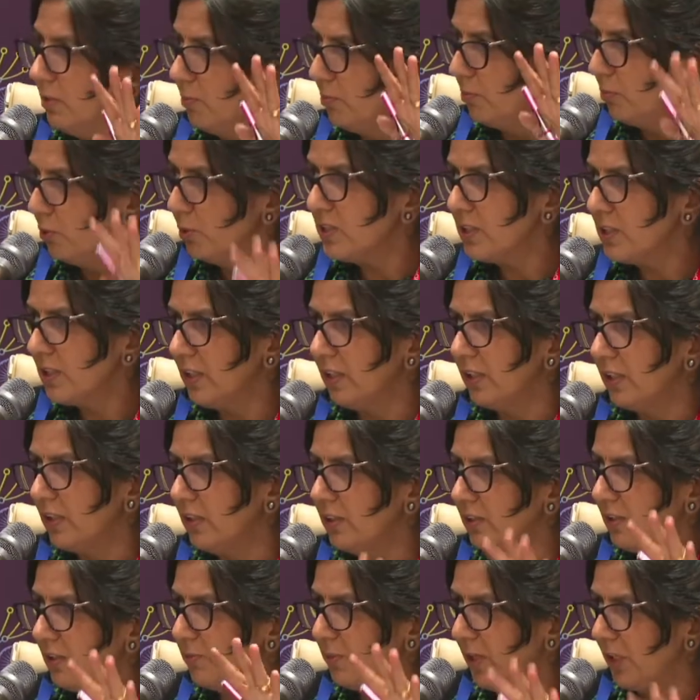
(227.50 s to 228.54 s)
most likely
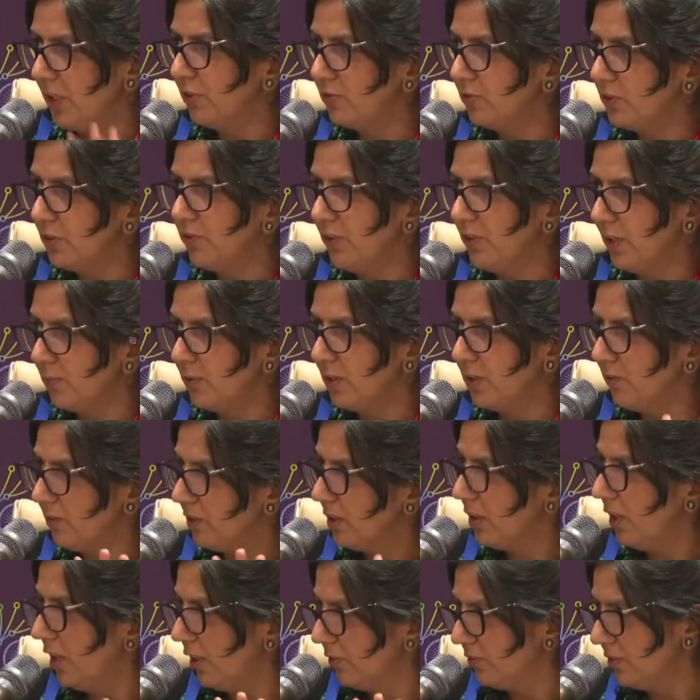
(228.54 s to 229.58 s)
the man of the family will
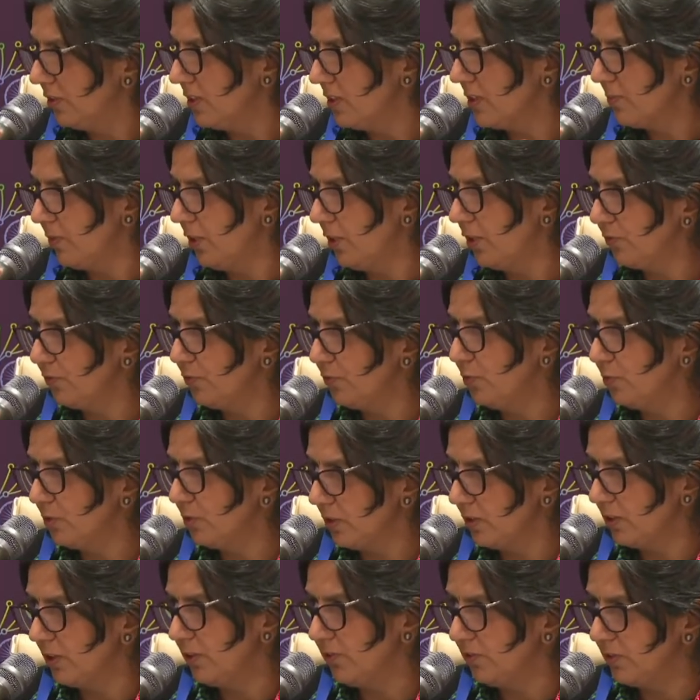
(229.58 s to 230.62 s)
have the smartphone
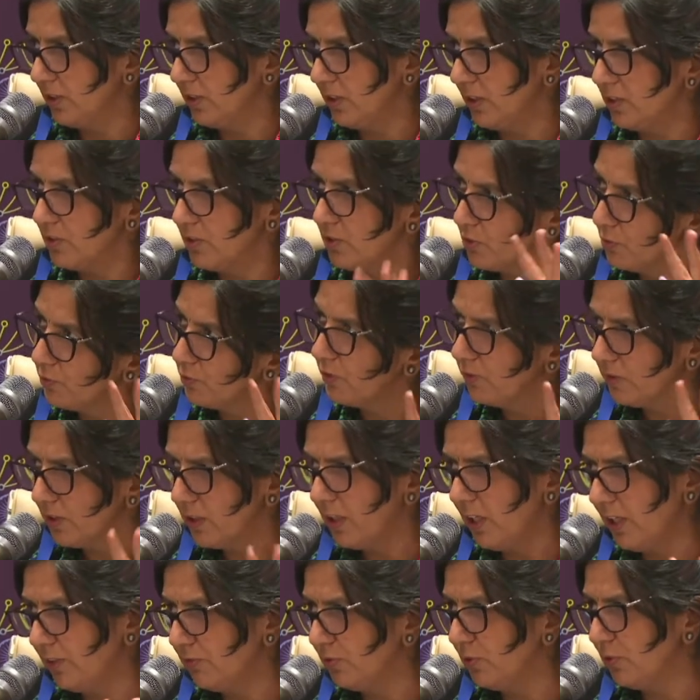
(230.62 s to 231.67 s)
and everything. So we will
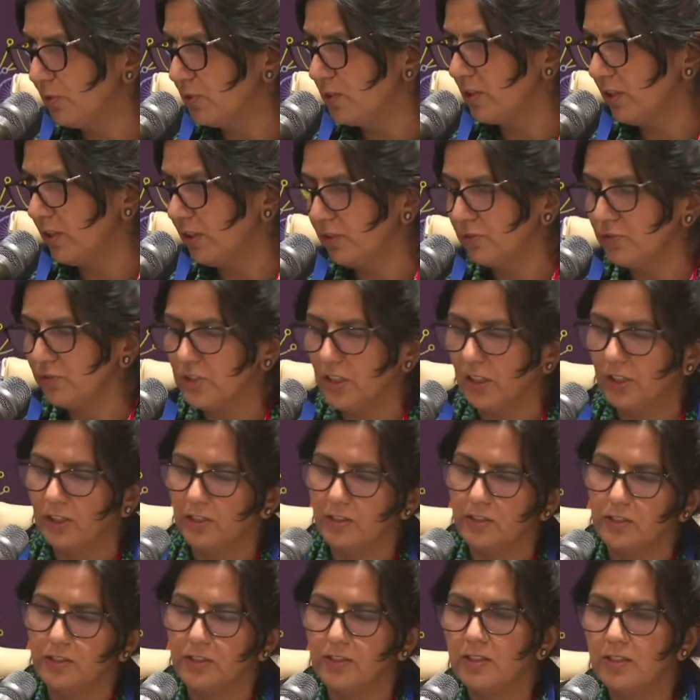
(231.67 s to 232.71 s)
have those kind of
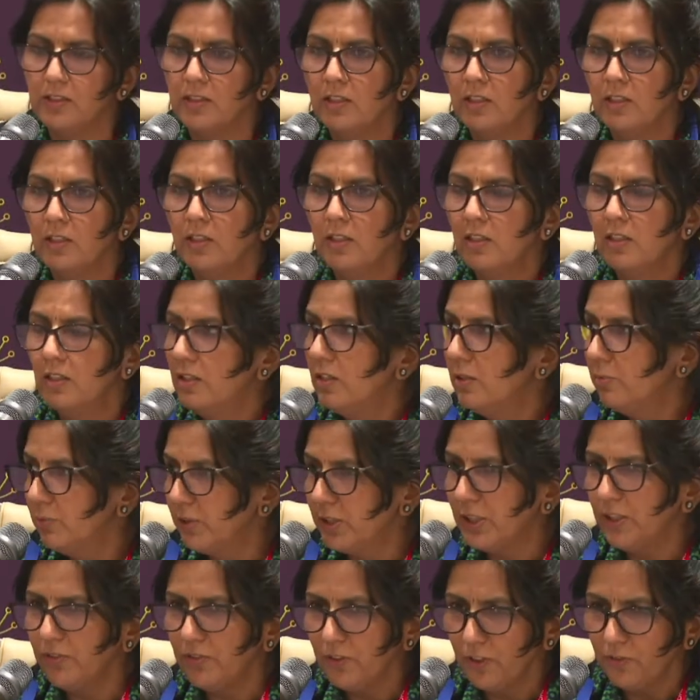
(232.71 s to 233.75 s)
challenges. But
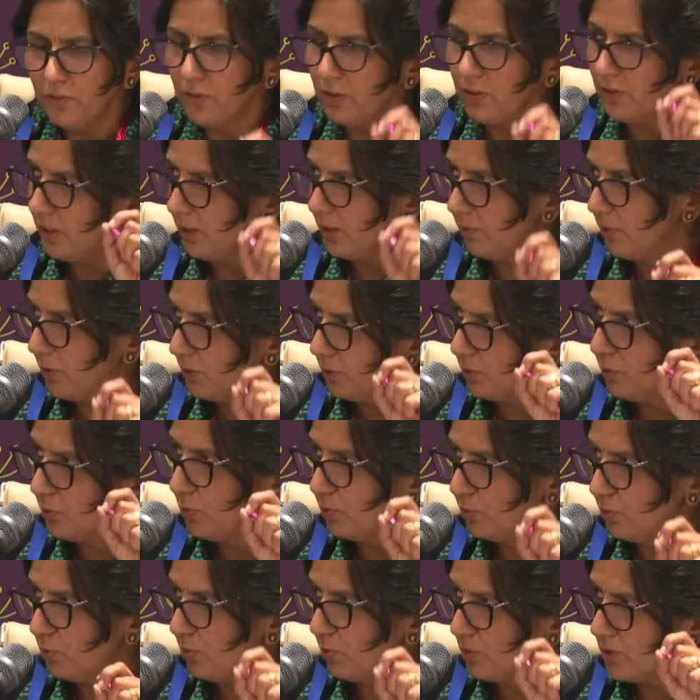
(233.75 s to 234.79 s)
even if you're able to
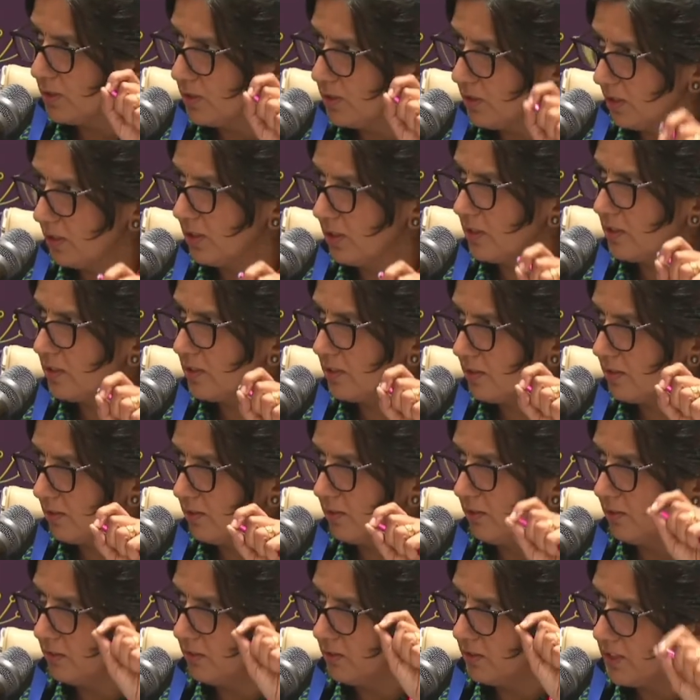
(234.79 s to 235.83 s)
do those things
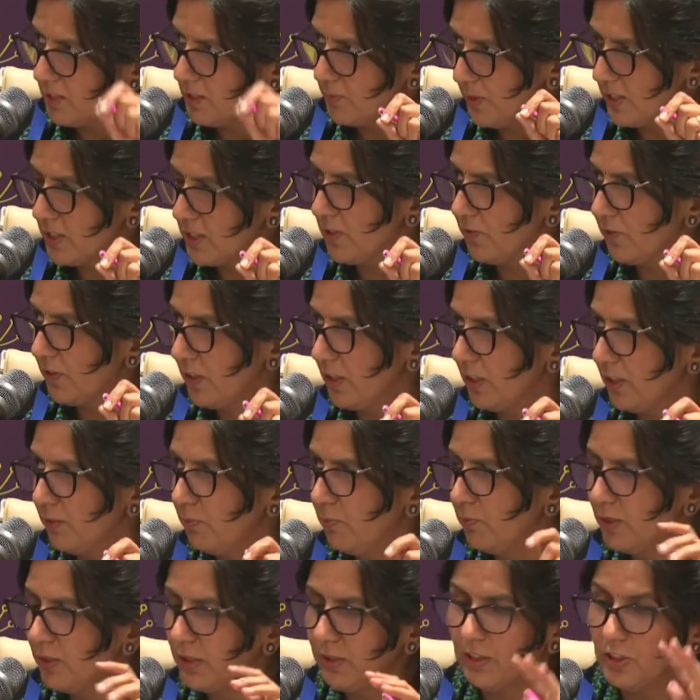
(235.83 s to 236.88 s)
specifically,
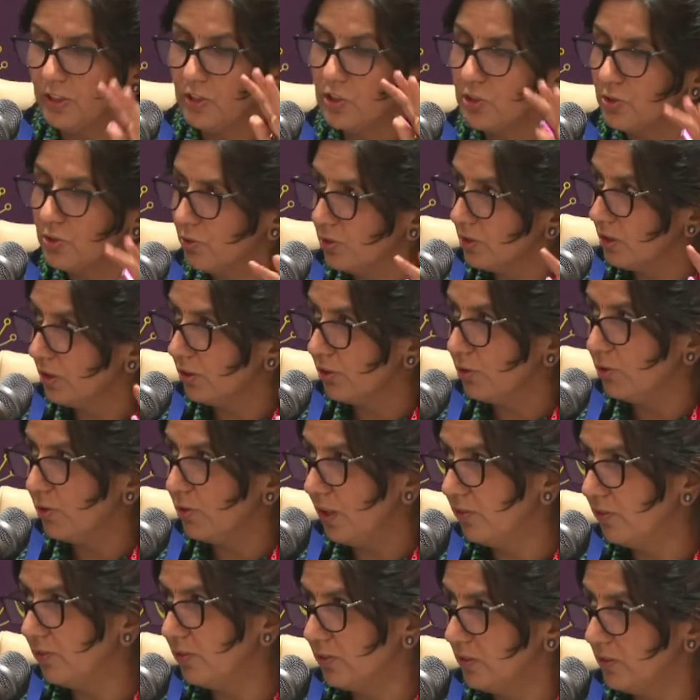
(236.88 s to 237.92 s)
but ensure that you
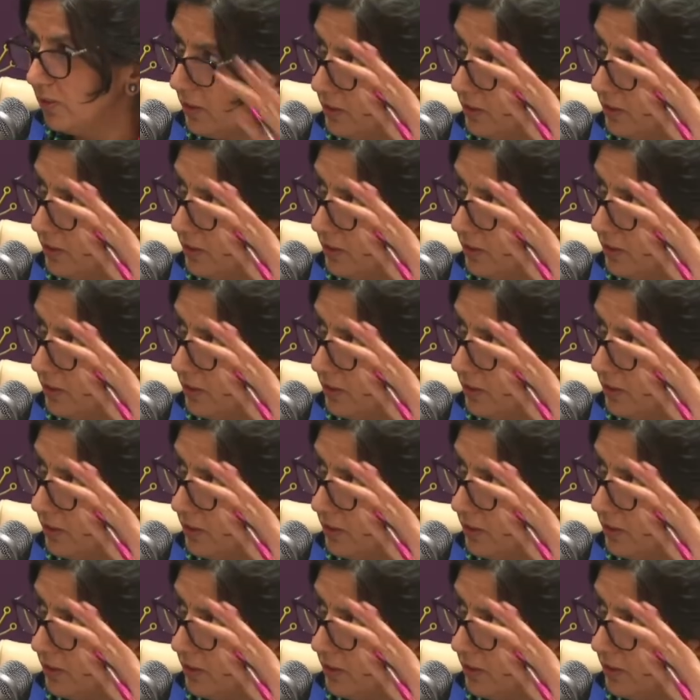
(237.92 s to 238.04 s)
have the